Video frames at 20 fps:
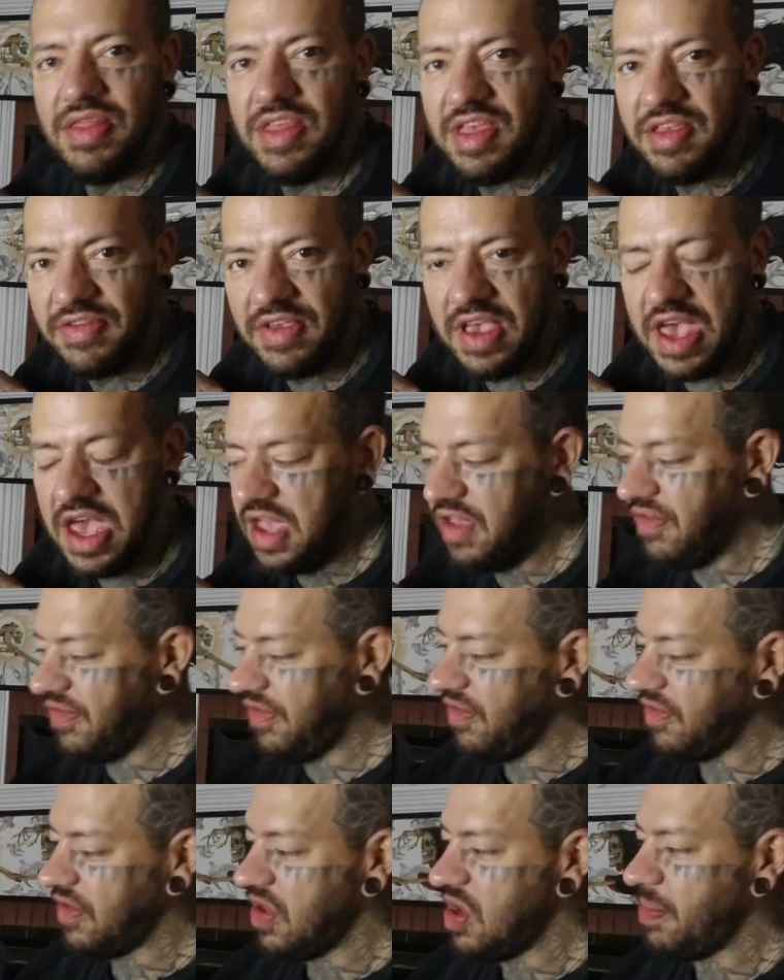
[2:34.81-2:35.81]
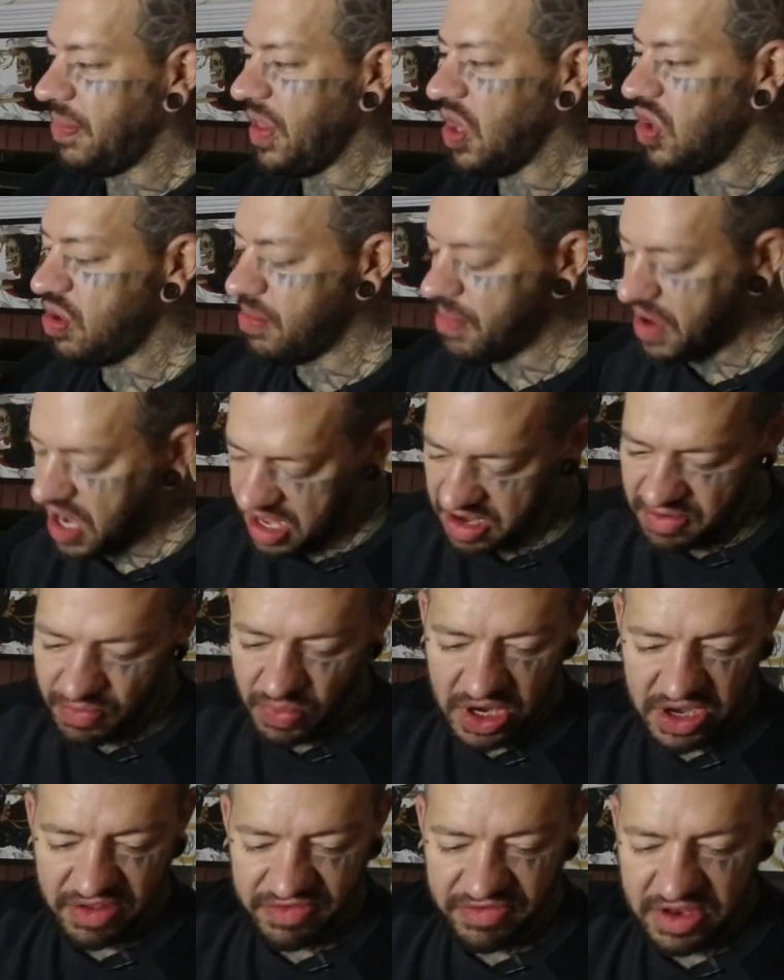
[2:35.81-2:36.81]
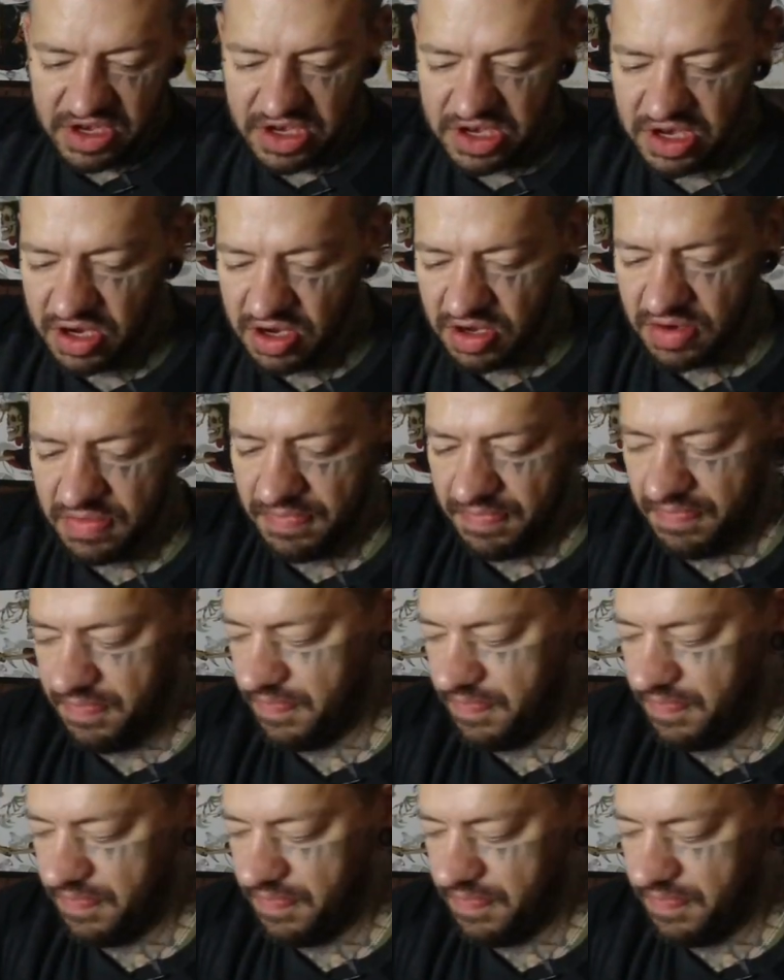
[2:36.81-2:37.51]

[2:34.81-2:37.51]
This case is gonna blow your mind what is in here.